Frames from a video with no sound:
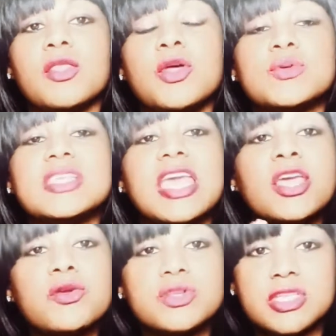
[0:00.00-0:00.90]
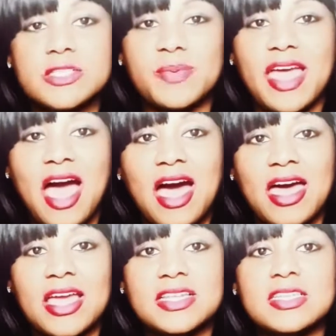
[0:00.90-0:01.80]
those energies
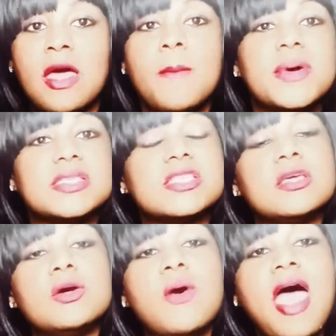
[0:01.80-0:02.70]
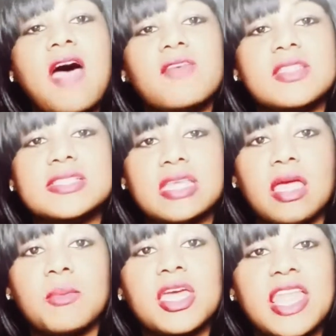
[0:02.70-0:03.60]
behind, but still having the
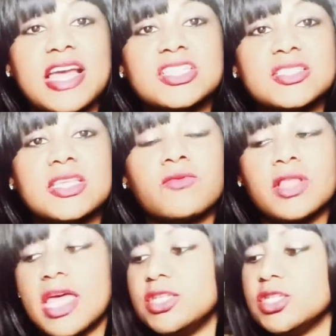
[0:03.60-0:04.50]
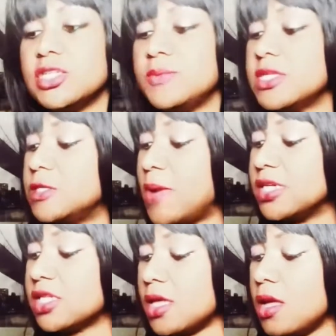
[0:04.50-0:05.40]
same connections and relationships,
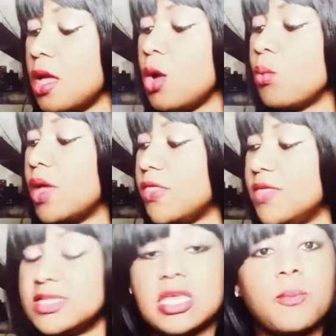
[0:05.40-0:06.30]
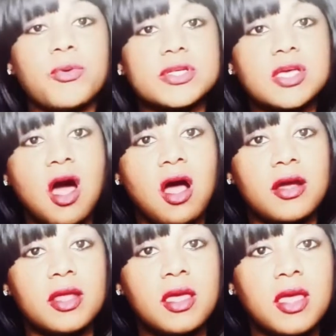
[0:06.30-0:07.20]
especially with this Empress
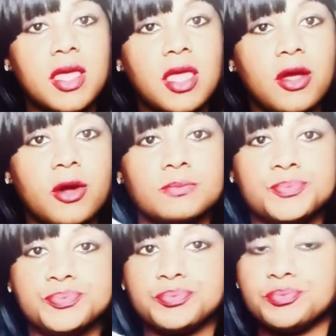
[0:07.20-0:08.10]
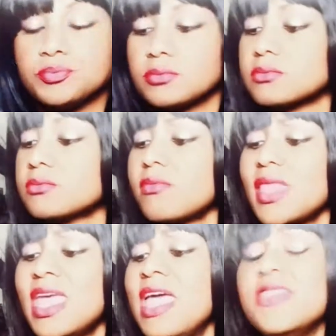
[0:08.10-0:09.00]
card here.
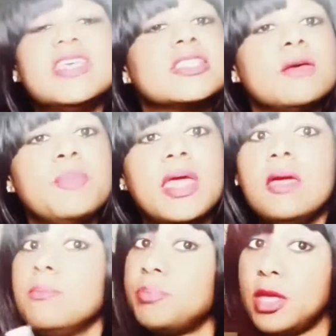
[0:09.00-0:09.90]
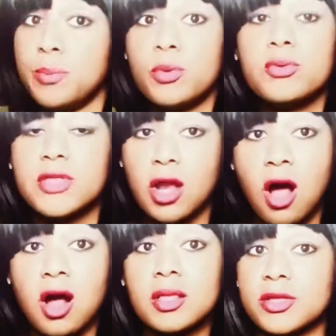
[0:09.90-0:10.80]
This could be people that
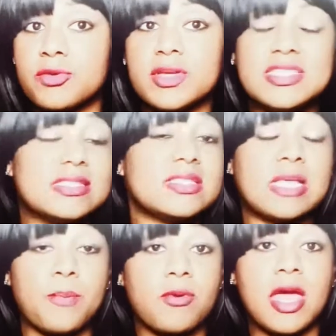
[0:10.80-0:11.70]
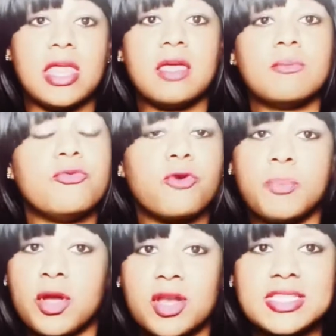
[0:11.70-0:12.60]
are literally separating for a
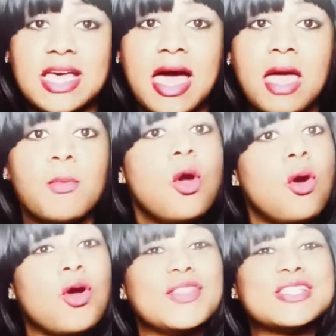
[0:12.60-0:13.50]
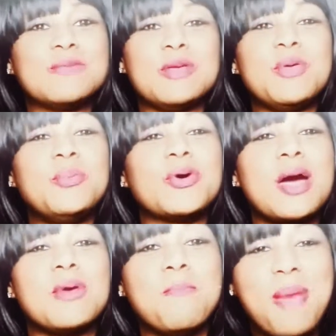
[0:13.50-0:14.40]
period of time, or this could be people
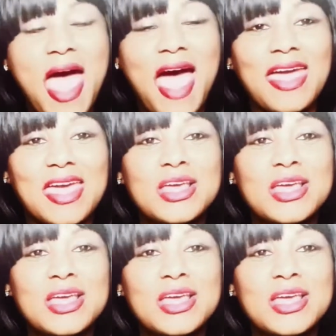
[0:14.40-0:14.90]
coming back